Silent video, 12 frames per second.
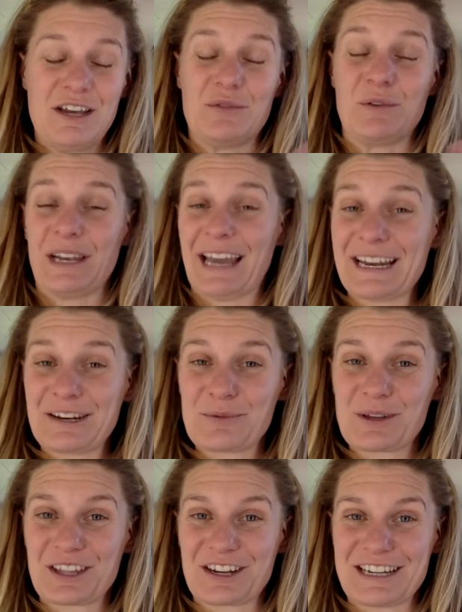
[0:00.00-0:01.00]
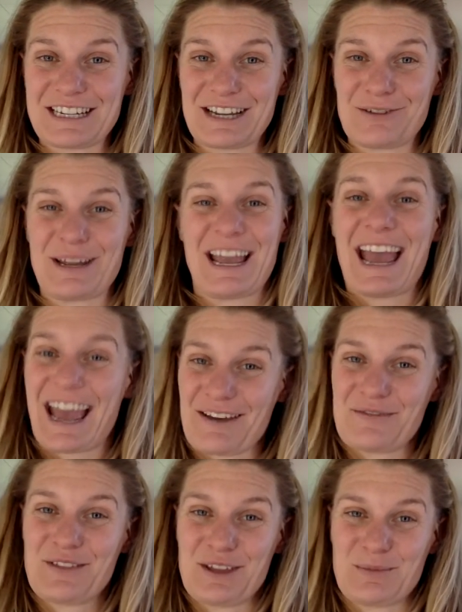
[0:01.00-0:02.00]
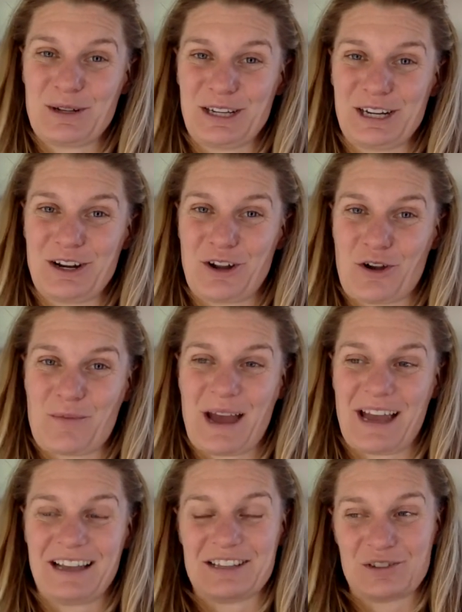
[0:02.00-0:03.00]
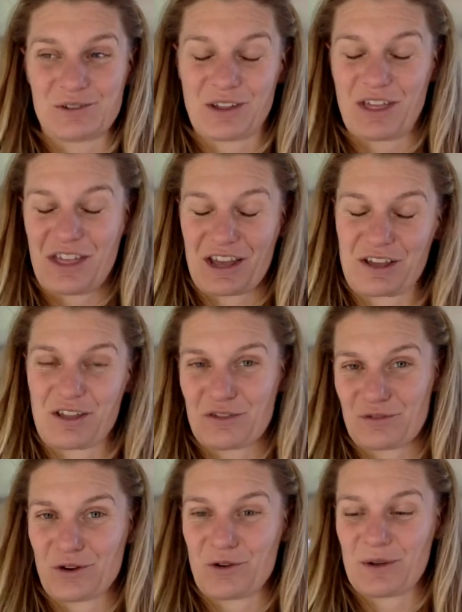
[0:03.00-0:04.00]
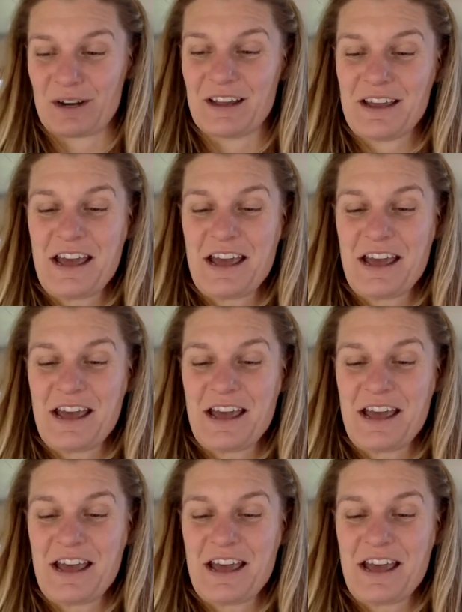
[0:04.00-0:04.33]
if we landed with an idea, we have the ability to go back and sort of think through and